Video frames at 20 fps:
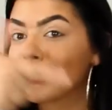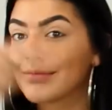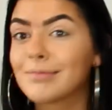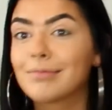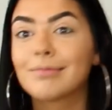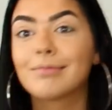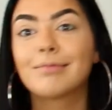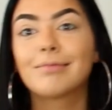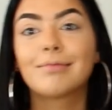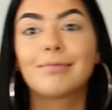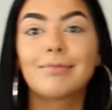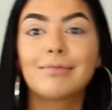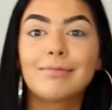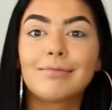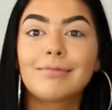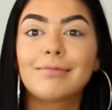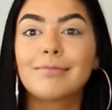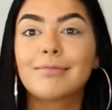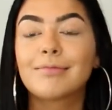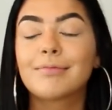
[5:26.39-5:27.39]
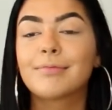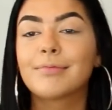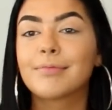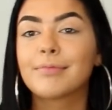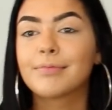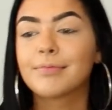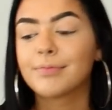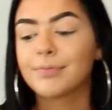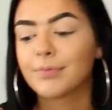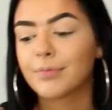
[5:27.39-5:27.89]

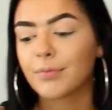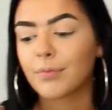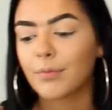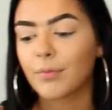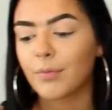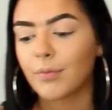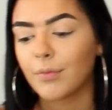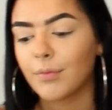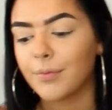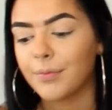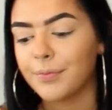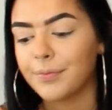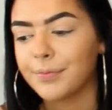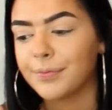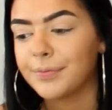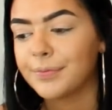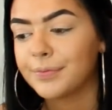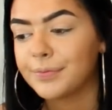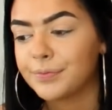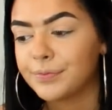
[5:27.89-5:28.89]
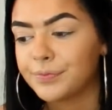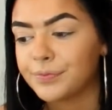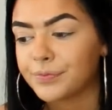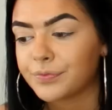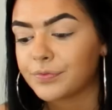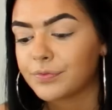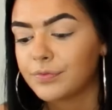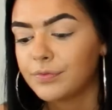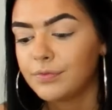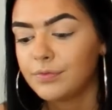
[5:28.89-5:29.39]

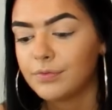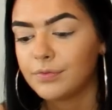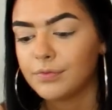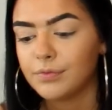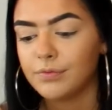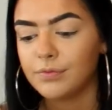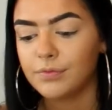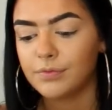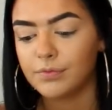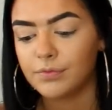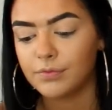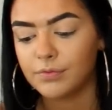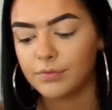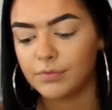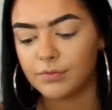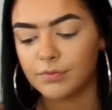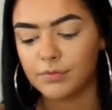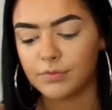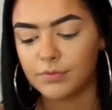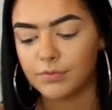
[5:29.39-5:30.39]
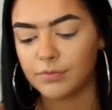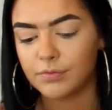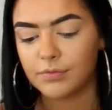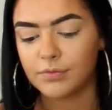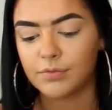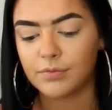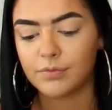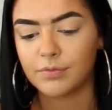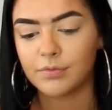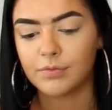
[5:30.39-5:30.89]

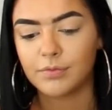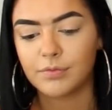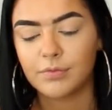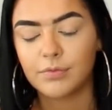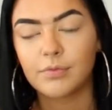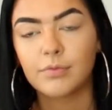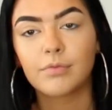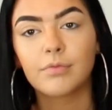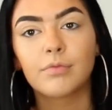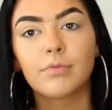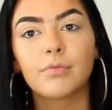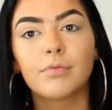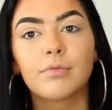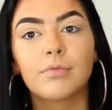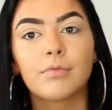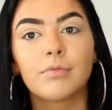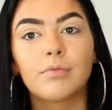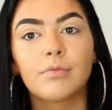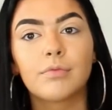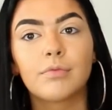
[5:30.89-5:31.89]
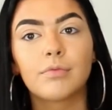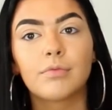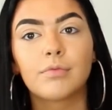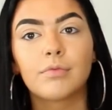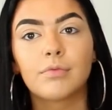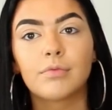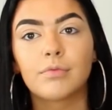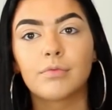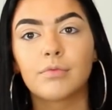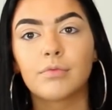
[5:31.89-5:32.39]

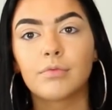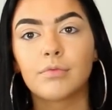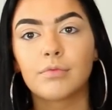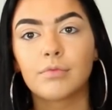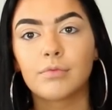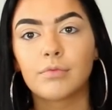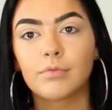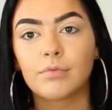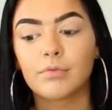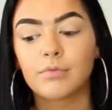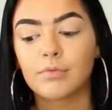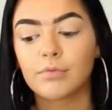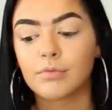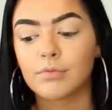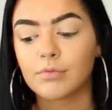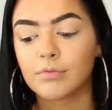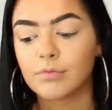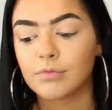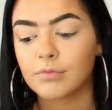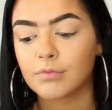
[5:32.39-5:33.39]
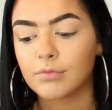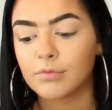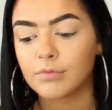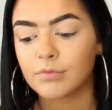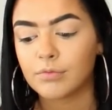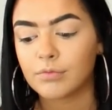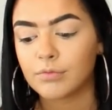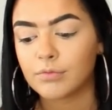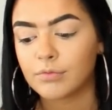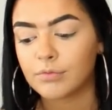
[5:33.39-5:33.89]

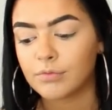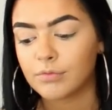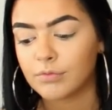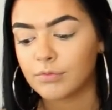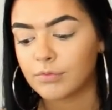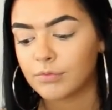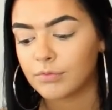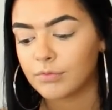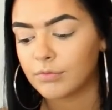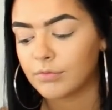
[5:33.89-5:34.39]
This person isn't speaking.